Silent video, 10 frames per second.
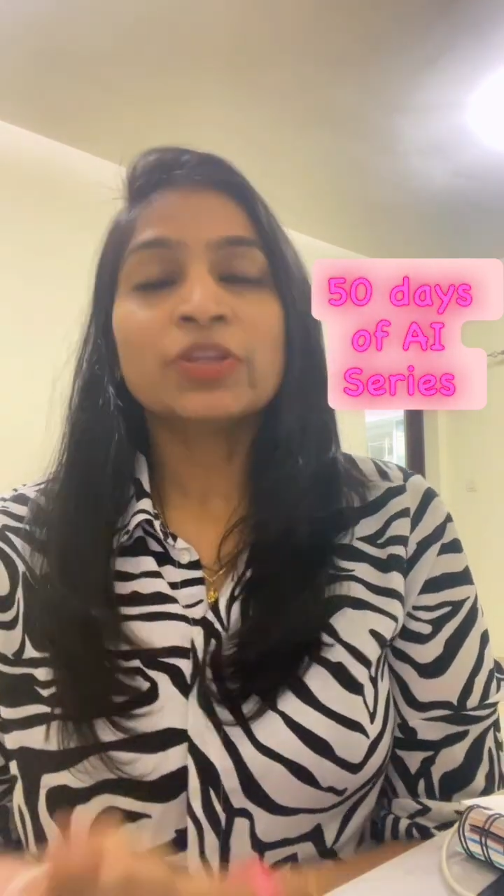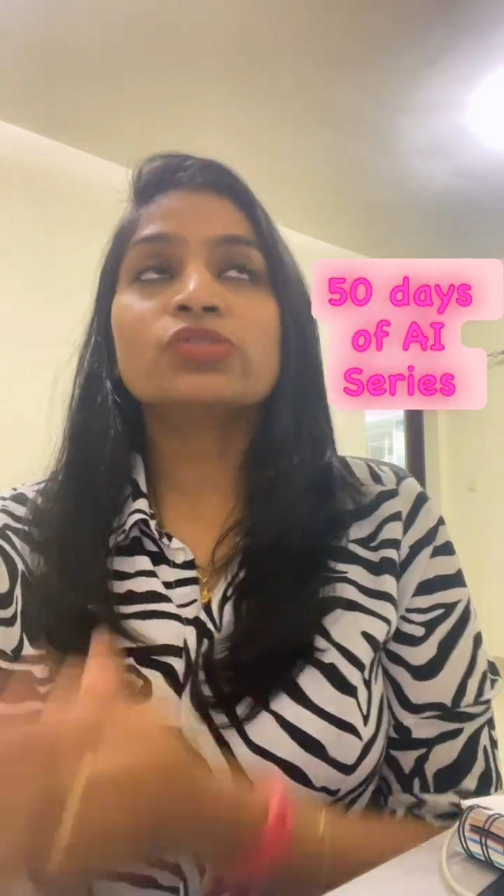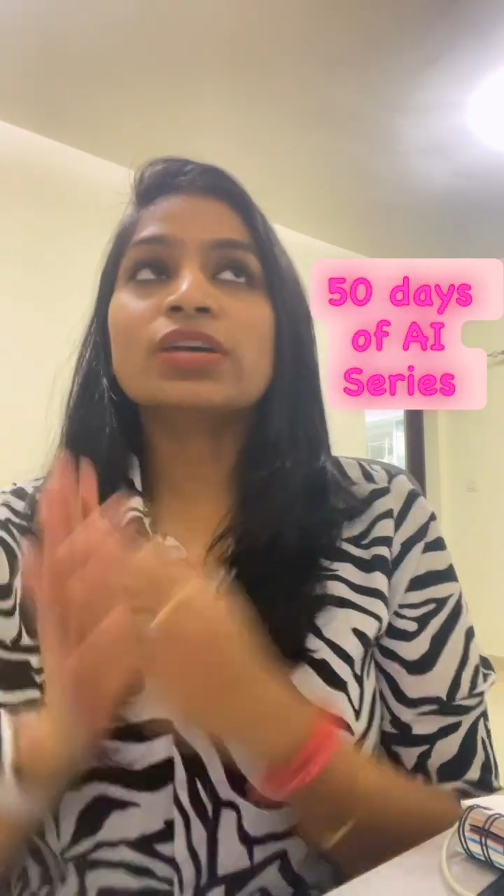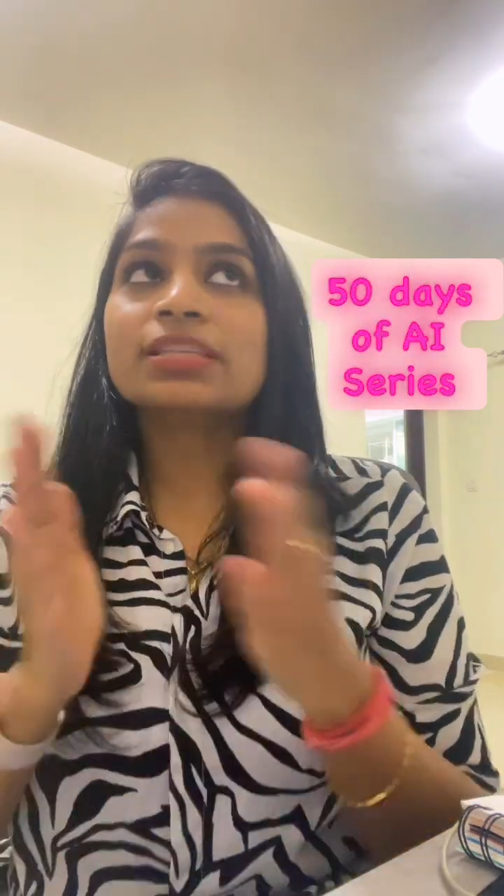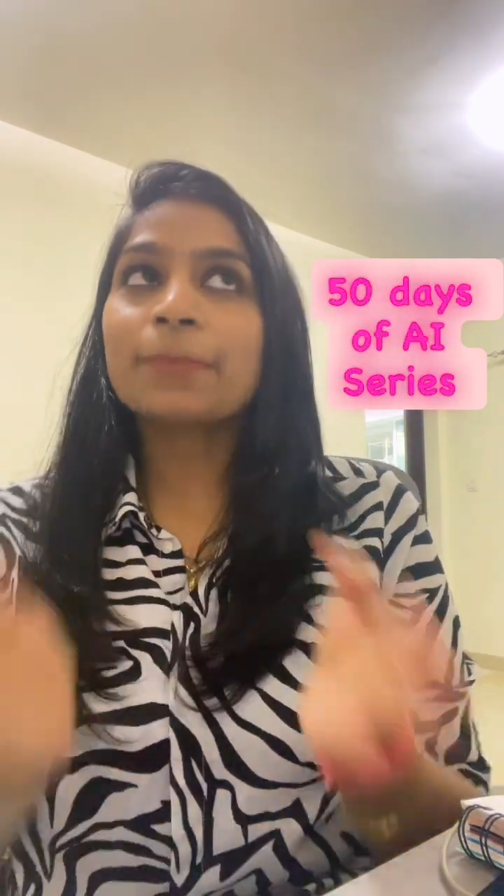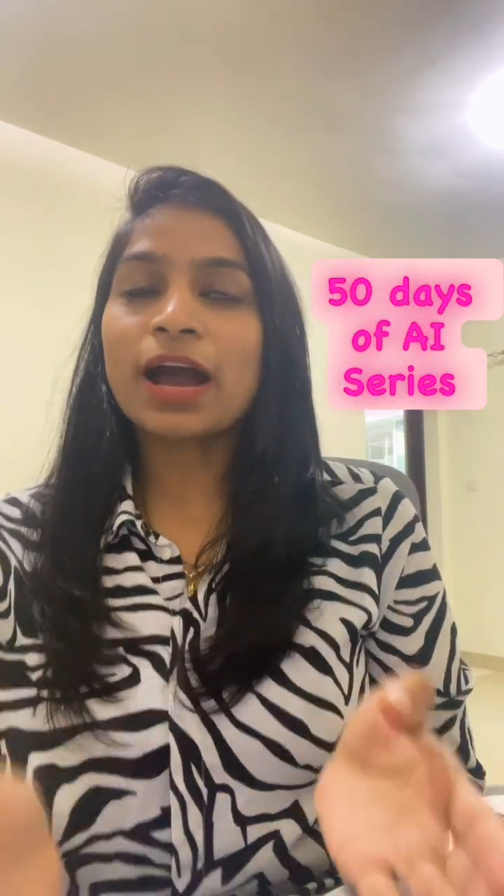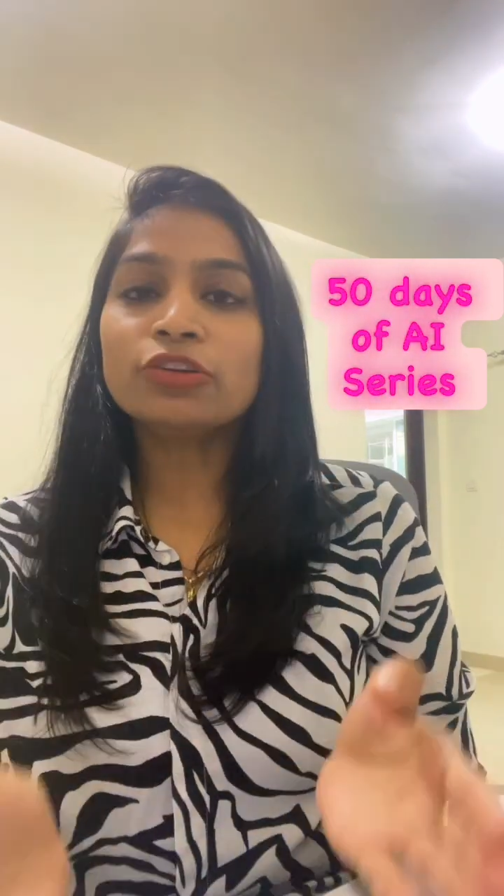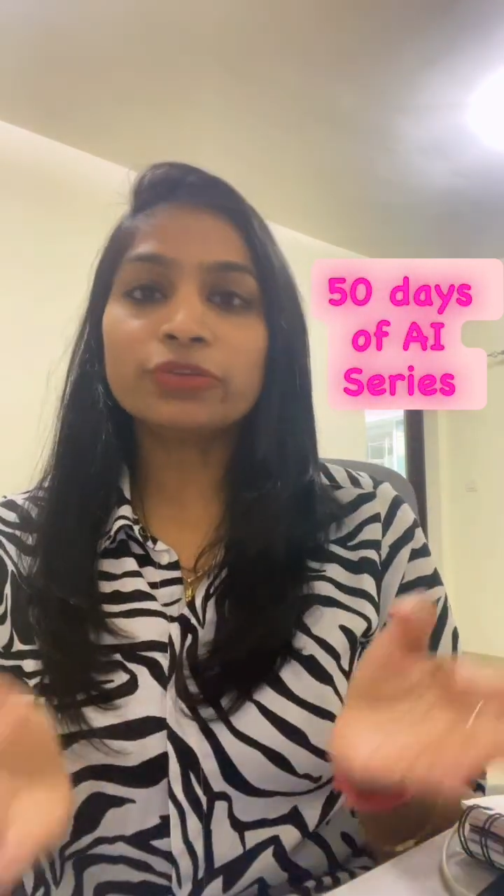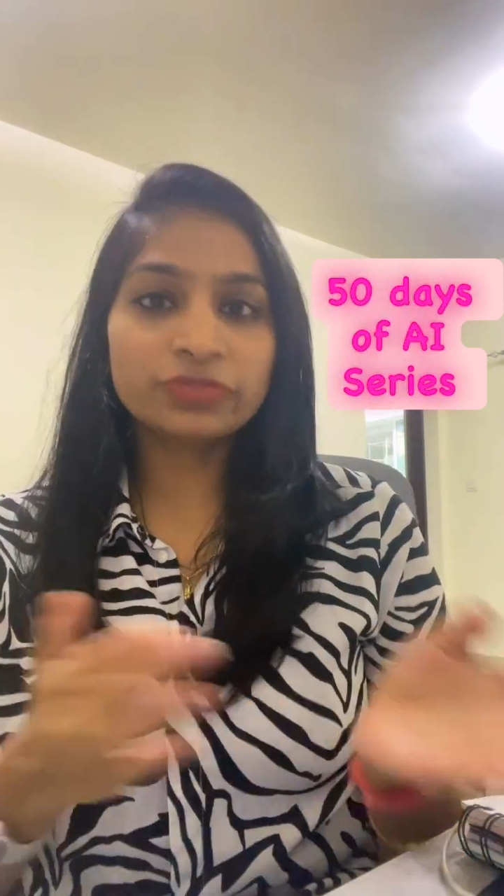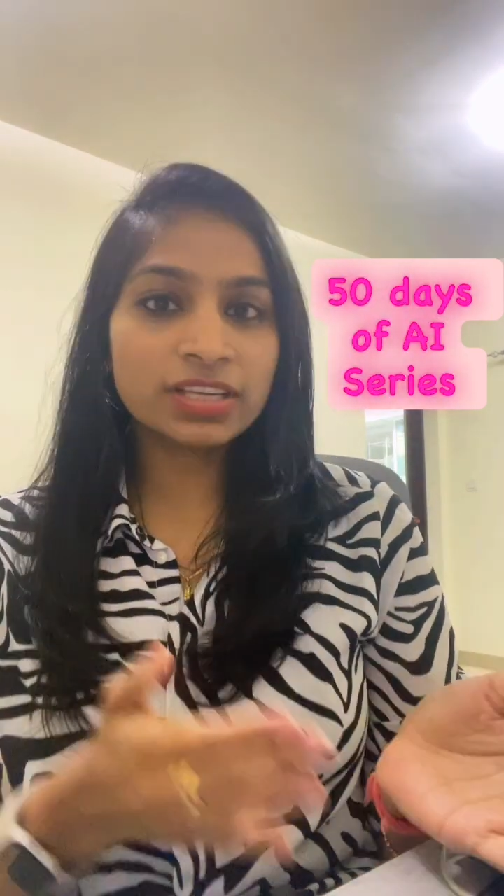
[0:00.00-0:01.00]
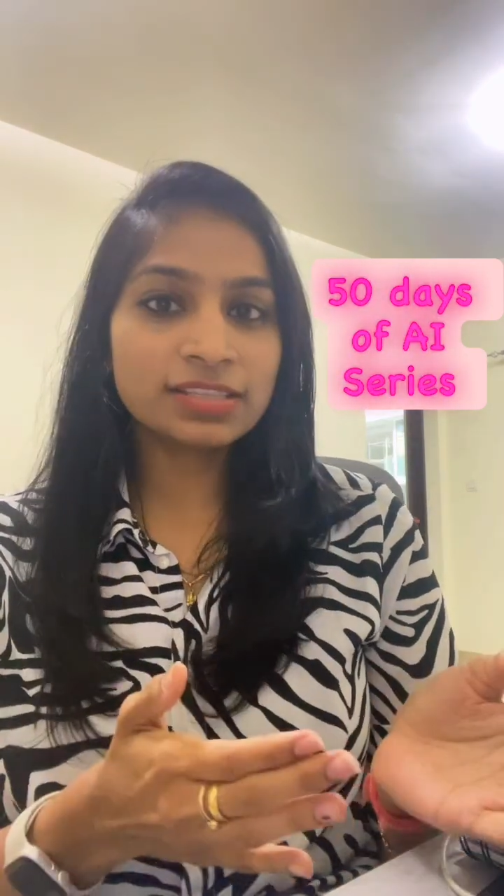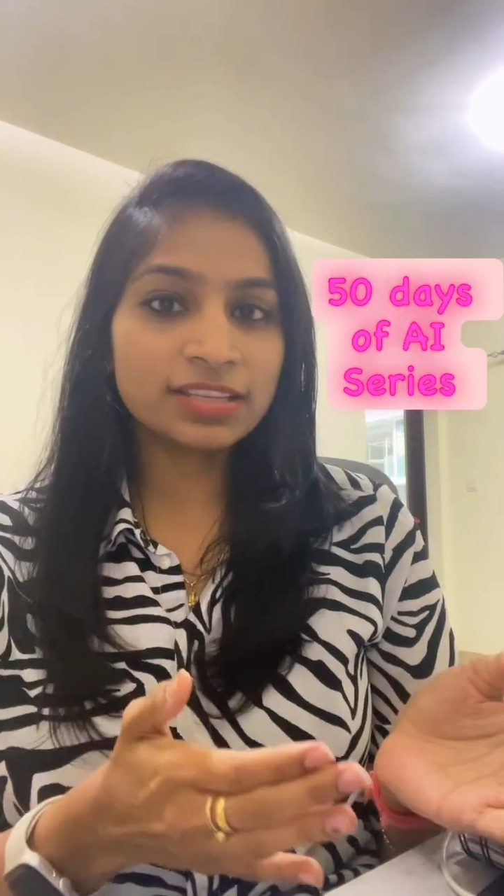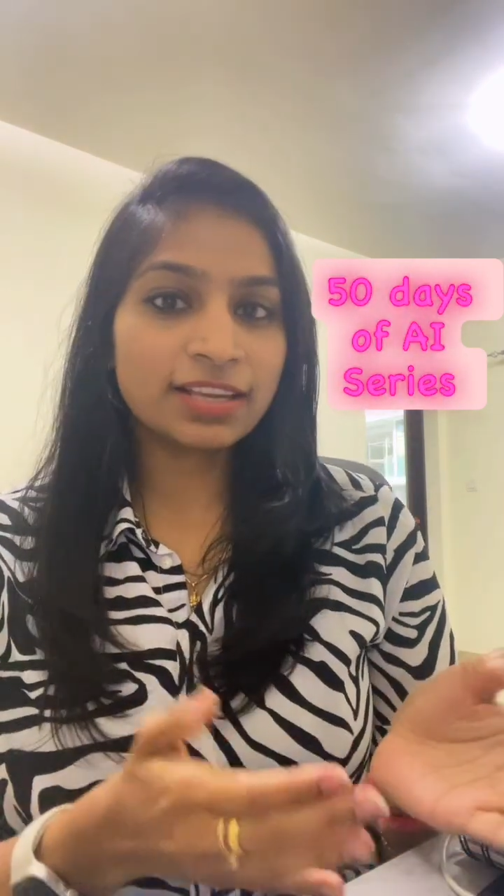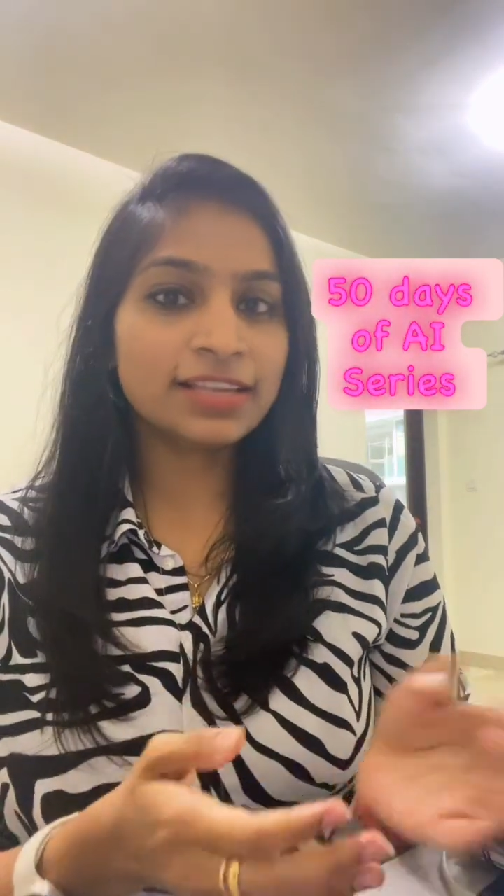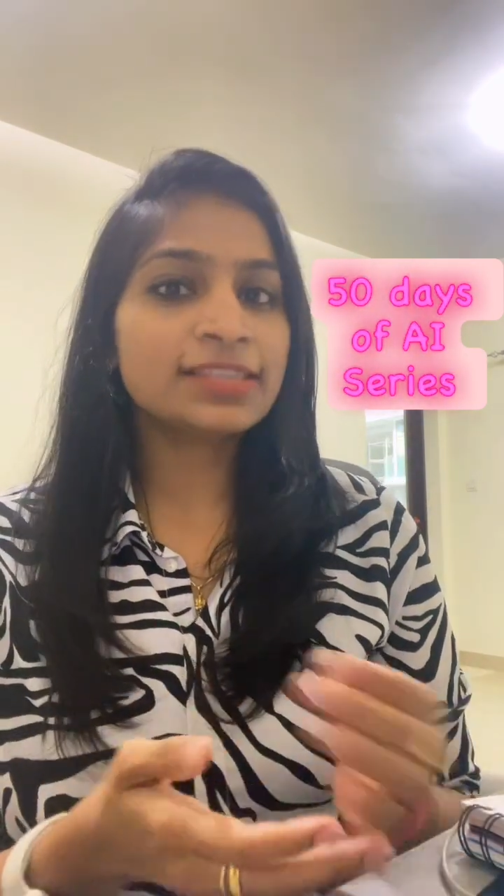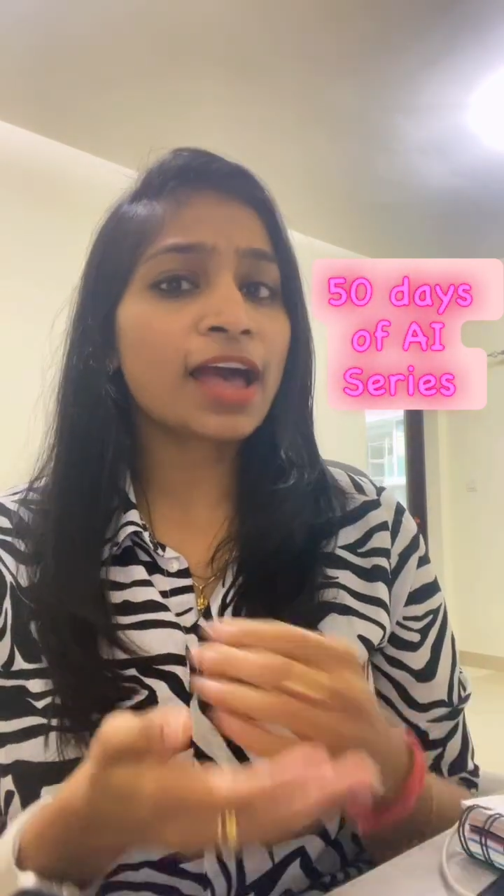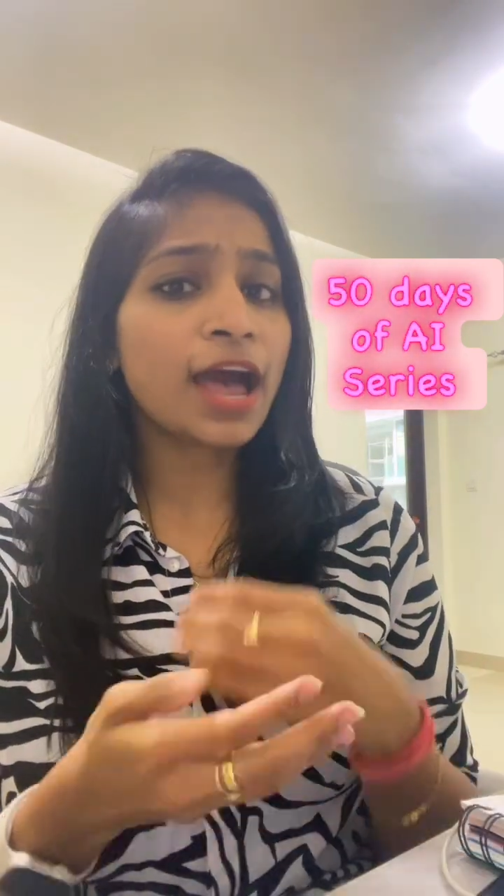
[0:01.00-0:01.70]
So as a part of this series,